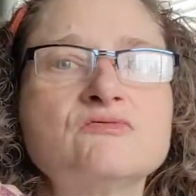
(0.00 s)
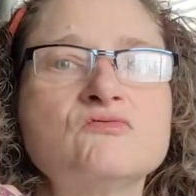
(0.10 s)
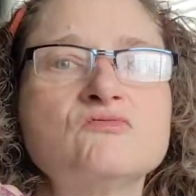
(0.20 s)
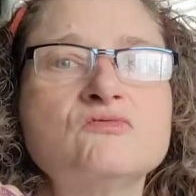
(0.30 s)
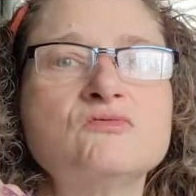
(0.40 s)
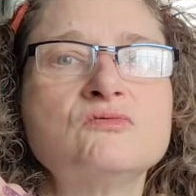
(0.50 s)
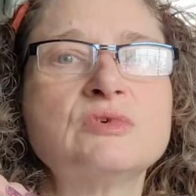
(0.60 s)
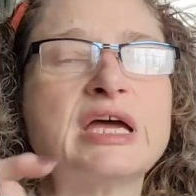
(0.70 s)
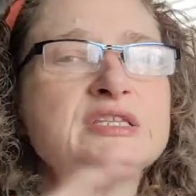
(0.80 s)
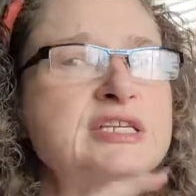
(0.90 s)

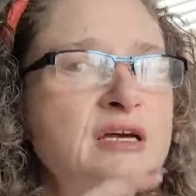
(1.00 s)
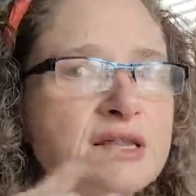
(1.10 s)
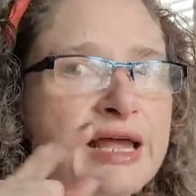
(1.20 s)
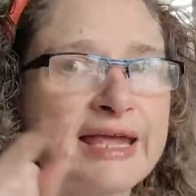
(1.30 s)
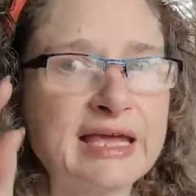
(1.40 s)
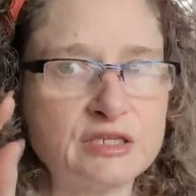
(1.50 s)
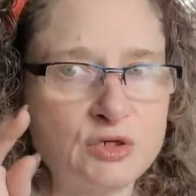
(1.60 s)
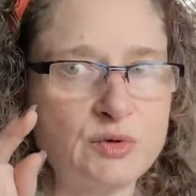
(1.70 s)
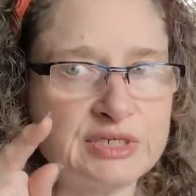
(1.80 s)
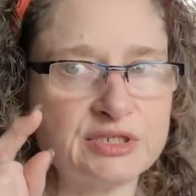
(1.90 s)
until I get
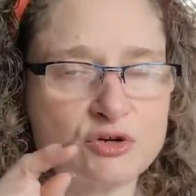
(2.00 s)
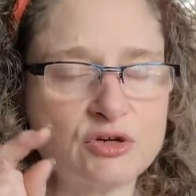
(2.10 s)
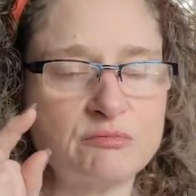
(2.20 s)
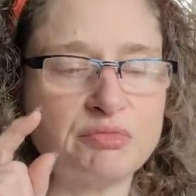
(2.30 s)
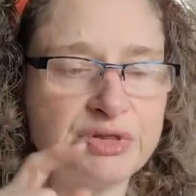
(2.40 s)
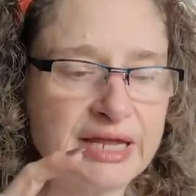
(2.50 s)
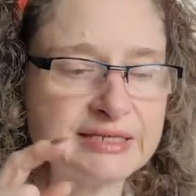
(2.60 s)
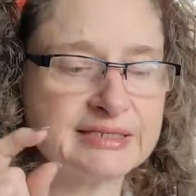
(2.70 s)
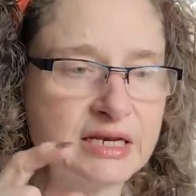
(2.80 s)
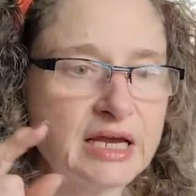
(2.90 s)
to a certain
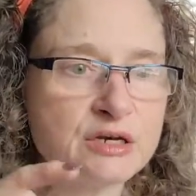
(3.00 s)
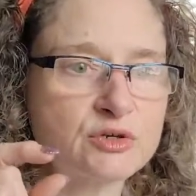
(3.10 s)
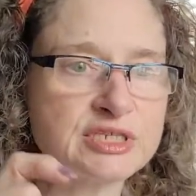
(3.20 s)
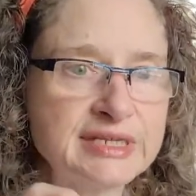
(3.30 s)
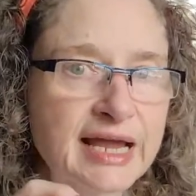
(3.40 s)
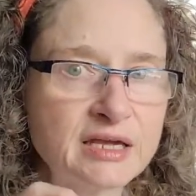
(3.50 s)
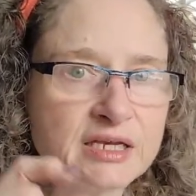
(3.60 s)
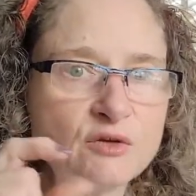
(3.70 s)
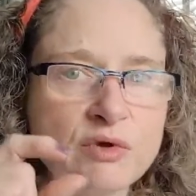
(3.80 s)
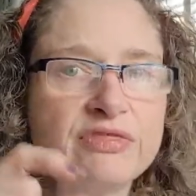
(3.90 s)
place in
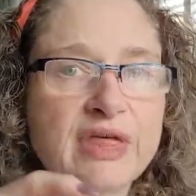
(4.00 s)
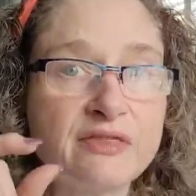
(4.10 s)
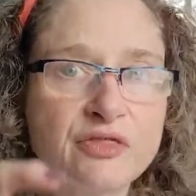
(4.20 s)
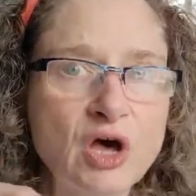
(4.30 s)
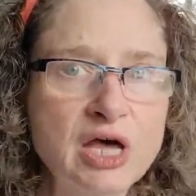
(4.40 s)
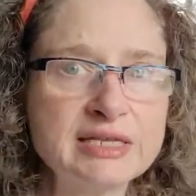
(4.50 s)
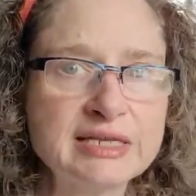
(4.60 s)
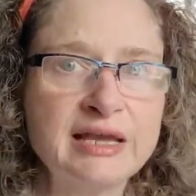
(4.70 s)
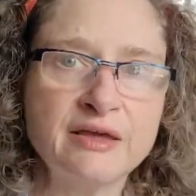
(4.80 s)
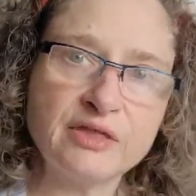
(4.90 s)
understanding with that thought,
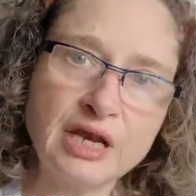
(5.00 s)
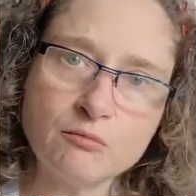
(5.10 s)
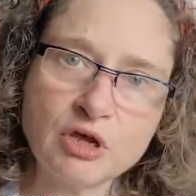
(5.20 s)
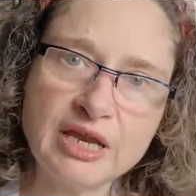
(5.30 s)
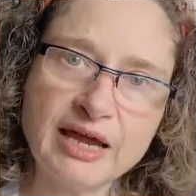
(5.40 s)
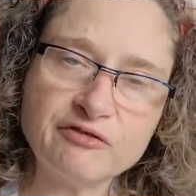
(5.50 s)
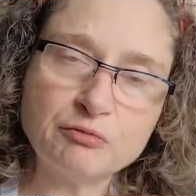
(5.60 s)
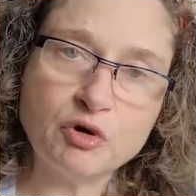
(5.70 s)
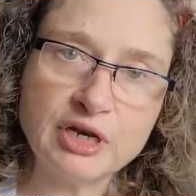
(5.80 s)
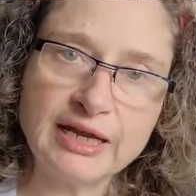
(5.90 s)
then I'm going to have to
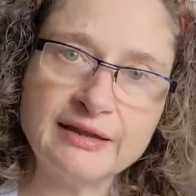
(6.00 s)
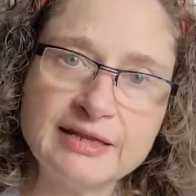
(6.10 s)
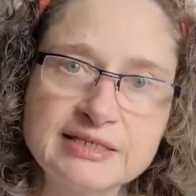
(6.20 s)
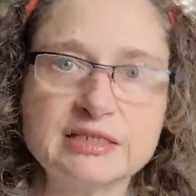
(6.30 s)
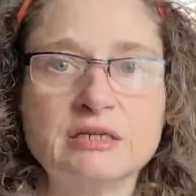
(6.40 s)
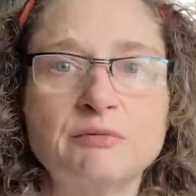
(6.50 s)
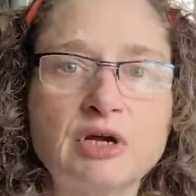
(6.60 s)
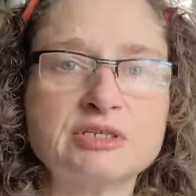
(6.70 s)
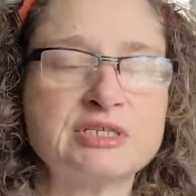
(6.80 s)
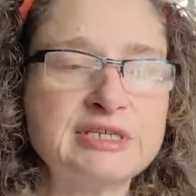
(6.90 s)
put it in this little
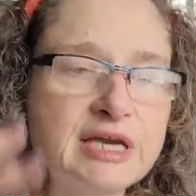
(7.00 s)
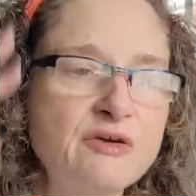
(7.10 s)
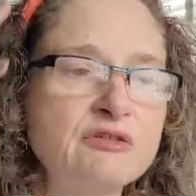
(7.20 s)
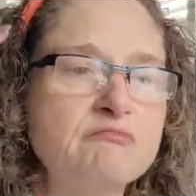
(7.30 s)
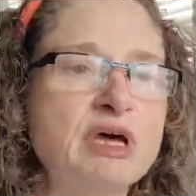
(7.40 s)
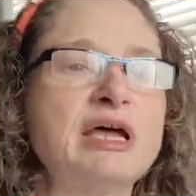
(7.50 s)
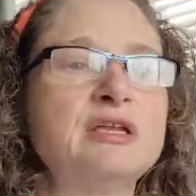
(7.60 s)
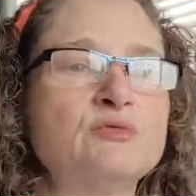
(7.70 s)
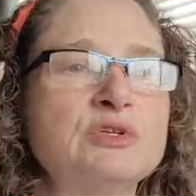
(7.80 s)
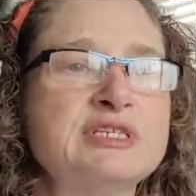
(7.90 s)
box. You see how the
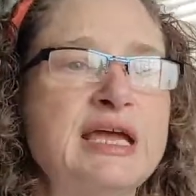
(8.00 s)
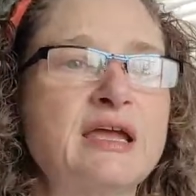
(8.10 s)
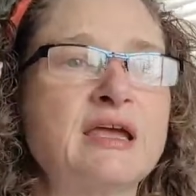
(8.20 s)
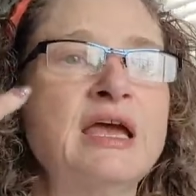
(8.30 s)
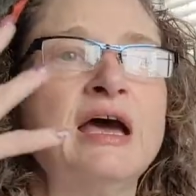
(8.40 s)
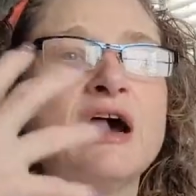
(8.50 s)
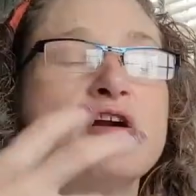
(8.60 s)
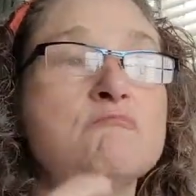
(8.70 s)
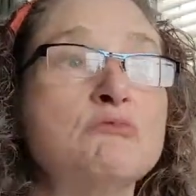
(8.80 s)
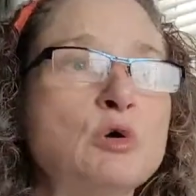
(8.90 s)
mind will take our
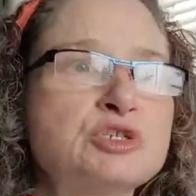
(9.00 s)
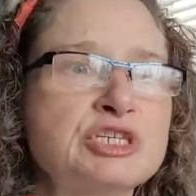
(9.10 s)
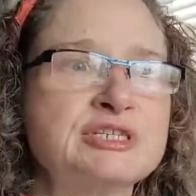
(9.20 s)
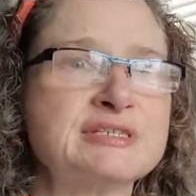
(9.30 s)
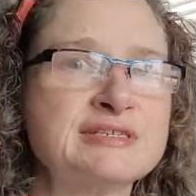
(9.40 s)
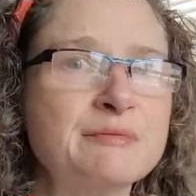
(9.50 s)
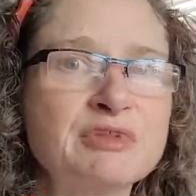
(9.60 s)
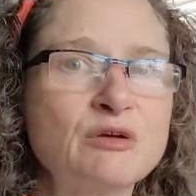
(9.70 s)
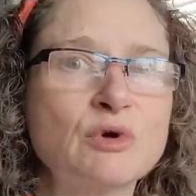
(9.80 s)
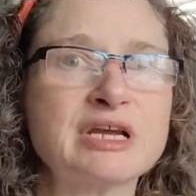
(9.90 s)
emotions and
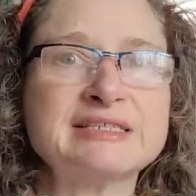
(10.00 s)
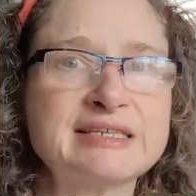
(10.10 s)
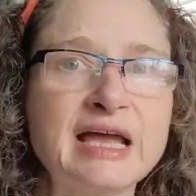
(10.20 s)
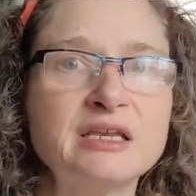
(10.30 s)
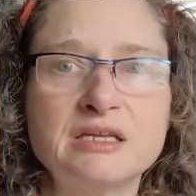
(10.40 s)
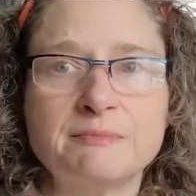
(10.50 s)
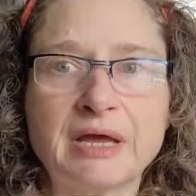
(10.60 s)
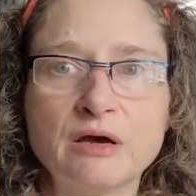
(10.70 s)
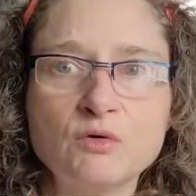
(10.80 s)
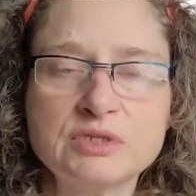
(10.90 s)
something we're excited
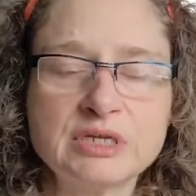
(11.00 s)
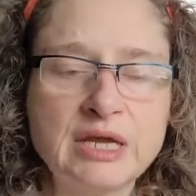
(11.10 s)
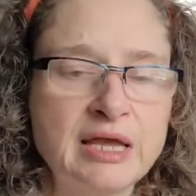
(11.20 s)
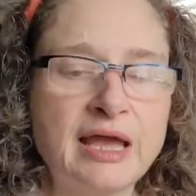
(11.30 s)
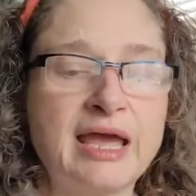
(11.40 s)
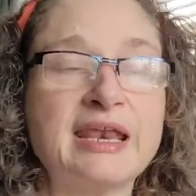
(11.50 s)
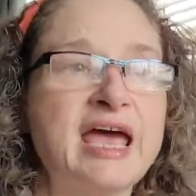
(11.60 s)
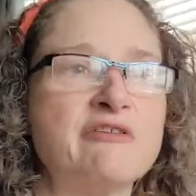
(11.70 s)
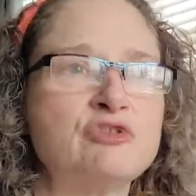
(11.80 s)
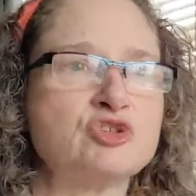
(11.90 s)
about and
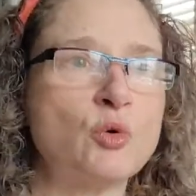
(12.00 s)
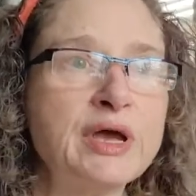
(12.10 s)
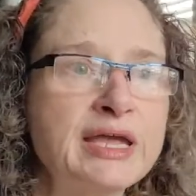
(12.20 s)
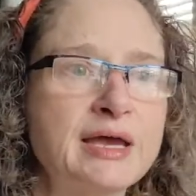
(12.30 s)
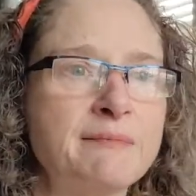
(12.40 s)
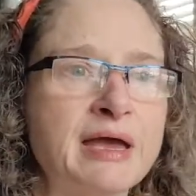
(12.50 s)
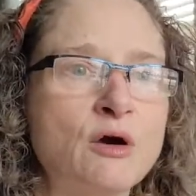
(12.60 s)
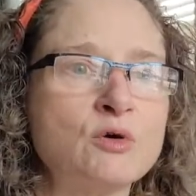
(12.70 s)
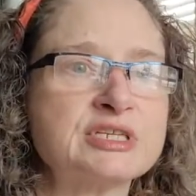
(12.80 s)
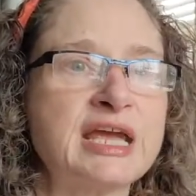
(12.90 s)
have joy
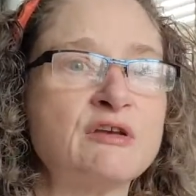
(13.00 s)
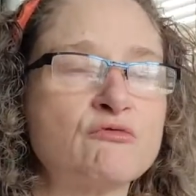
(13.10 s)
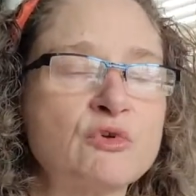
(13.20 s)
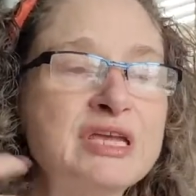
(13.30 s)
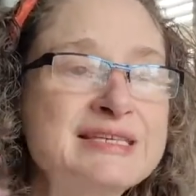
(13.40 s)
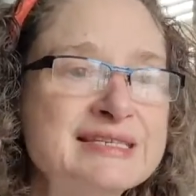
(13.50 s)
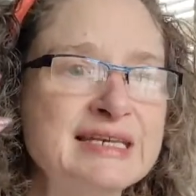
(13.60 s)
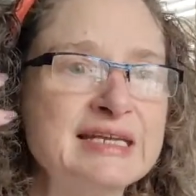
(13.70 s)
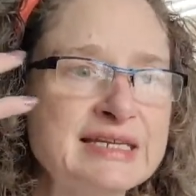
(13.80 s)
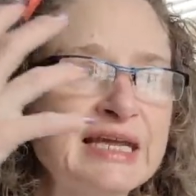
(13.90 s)
about and reason
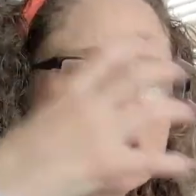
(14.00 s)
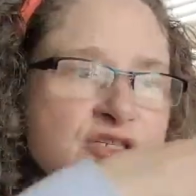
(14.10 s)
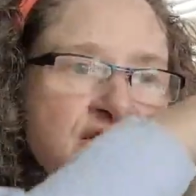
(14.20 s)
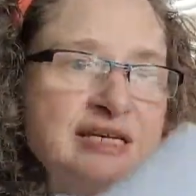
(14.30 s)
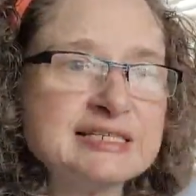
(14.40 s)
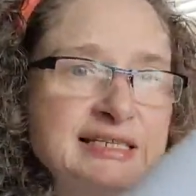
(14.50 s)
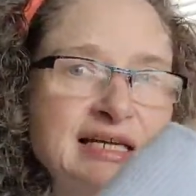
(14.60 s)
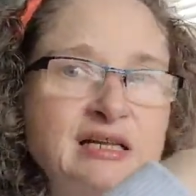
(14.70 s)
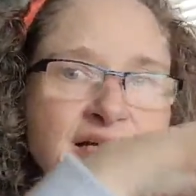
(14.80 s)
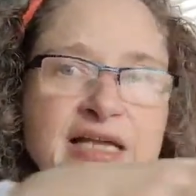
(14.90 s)
it into these
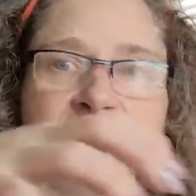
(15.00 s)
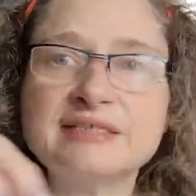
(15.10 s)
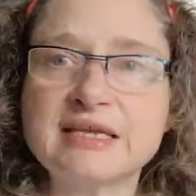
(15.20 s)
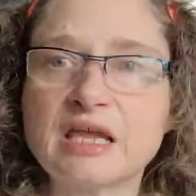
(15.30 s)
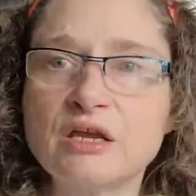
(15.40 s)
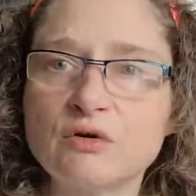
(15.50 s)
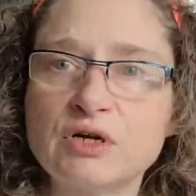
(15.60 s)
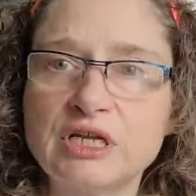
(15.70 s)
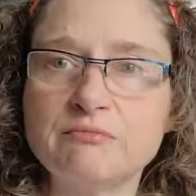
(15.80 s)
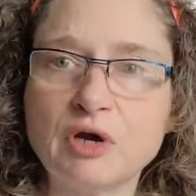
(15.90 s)
little
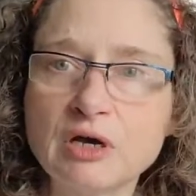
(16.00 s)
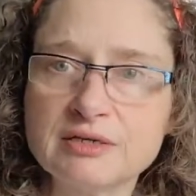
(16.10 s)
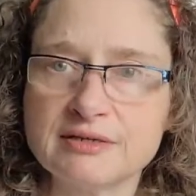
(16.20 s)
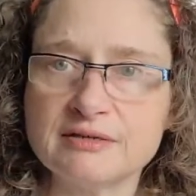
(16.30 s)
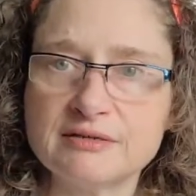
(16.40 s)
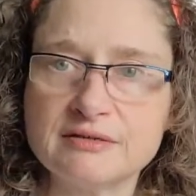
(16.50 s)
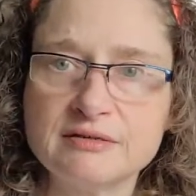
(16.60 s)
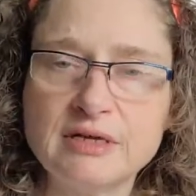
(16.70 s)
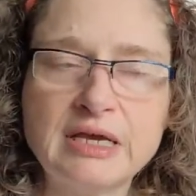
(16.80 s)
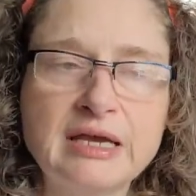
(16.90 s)
insecurity boxes.
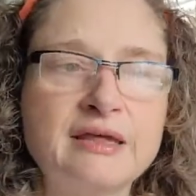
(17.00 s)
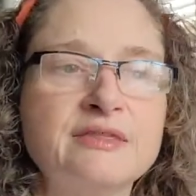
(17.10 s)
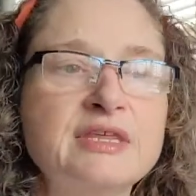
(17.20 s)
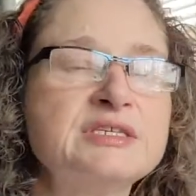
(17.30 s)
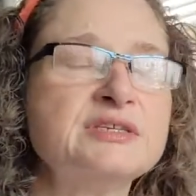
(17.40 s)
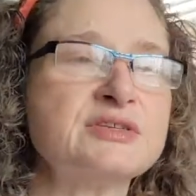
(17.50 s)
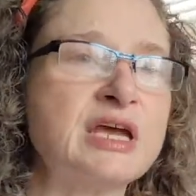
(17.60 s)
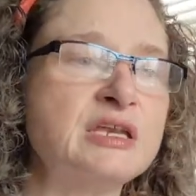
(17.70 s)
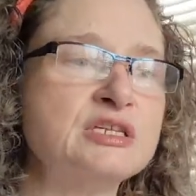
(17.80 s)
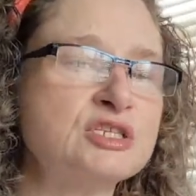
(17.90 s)
This is
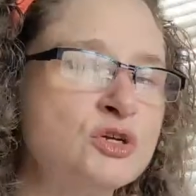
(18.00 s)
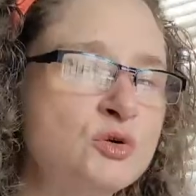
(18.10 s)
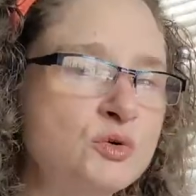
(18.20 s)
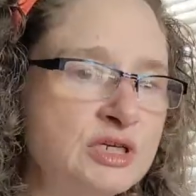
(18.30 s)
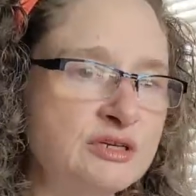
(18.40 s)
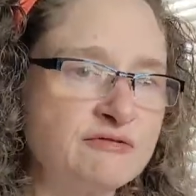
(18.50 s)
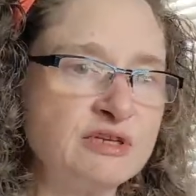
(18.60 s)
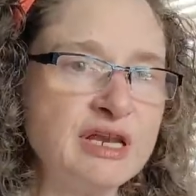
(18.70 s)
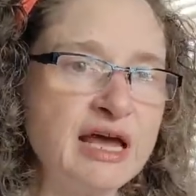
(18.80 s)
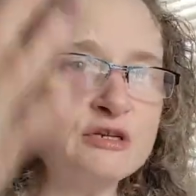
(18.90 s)
an intuitive
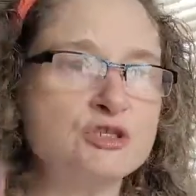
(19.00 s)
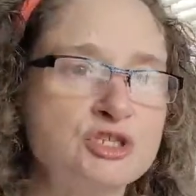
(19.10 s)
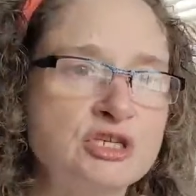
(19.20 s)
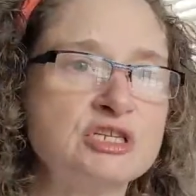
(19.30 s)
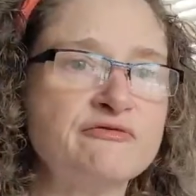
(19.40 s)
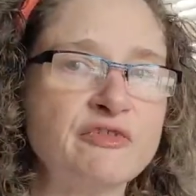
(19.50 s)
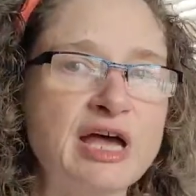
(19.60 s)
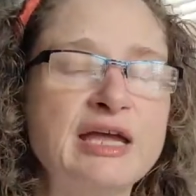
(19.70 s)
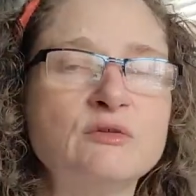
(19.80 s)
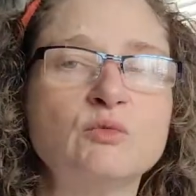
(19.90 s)
nudge the
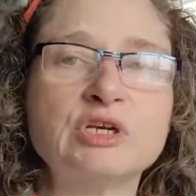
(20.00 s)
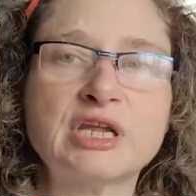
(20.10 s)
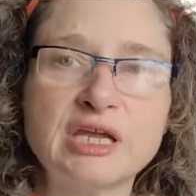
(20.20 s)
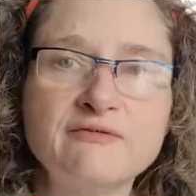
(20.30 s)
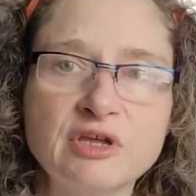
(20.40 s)
divine would give